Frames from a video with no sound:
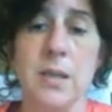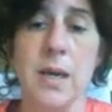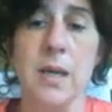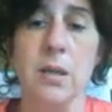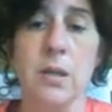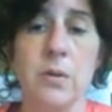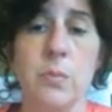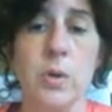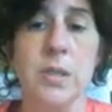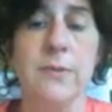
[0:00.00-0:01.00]
that a little
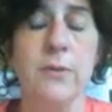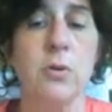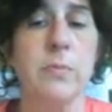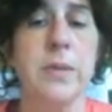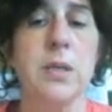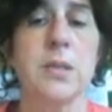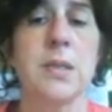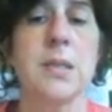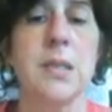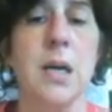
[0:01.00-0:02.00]
more difficult because
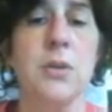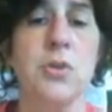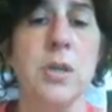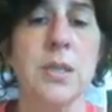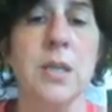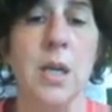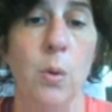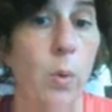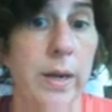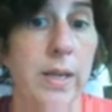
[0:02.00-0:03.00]
it's not just
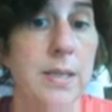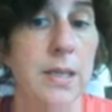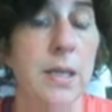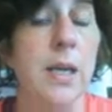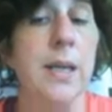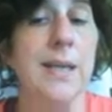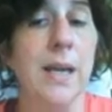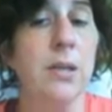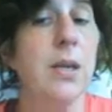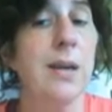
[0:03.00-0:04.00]
what is it.
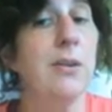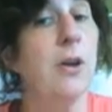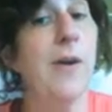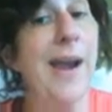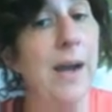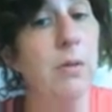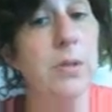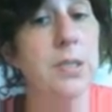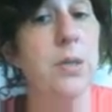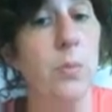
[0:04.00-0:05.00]
Now you got to know how
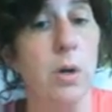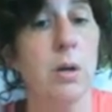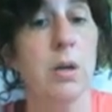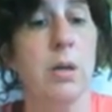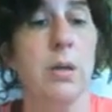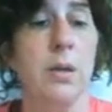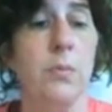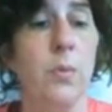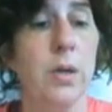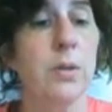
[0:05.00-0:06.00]
does it work
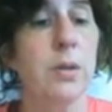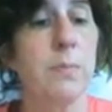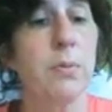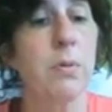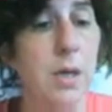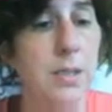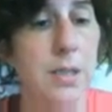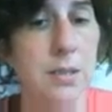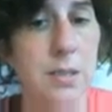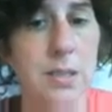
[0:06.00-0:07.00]
and what are the
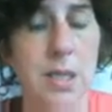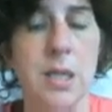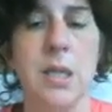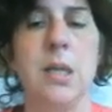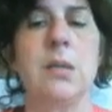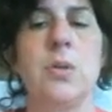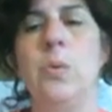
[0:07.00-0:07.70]
processes that get it to